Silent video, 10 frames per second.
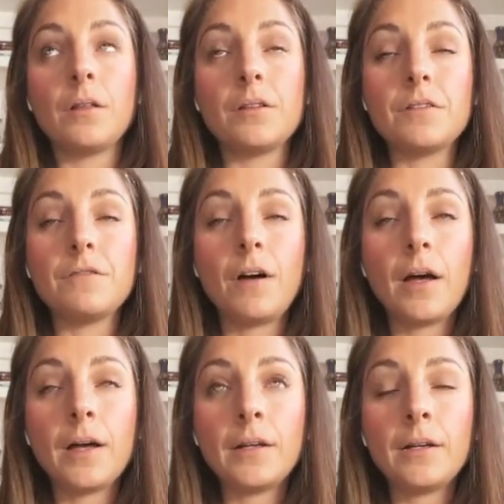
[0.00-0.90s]
The
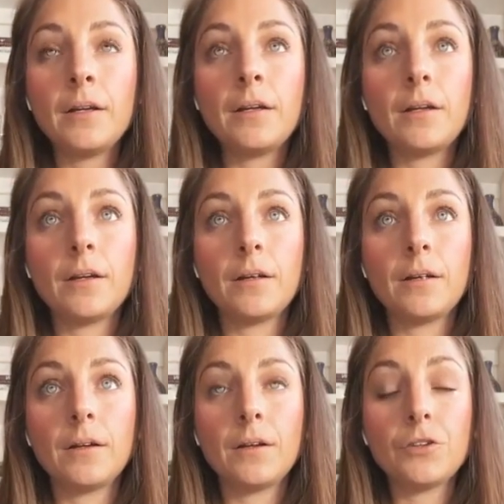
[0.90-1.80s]
divine
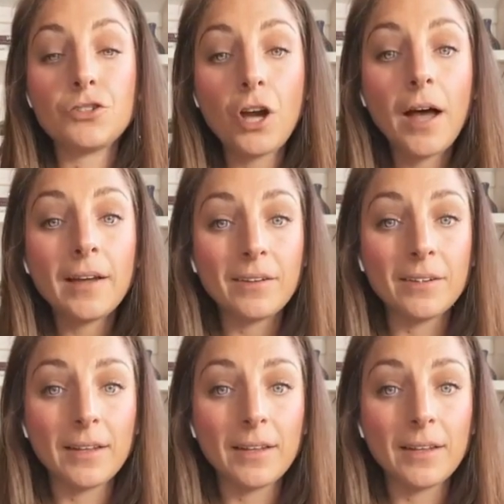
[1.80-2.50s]
child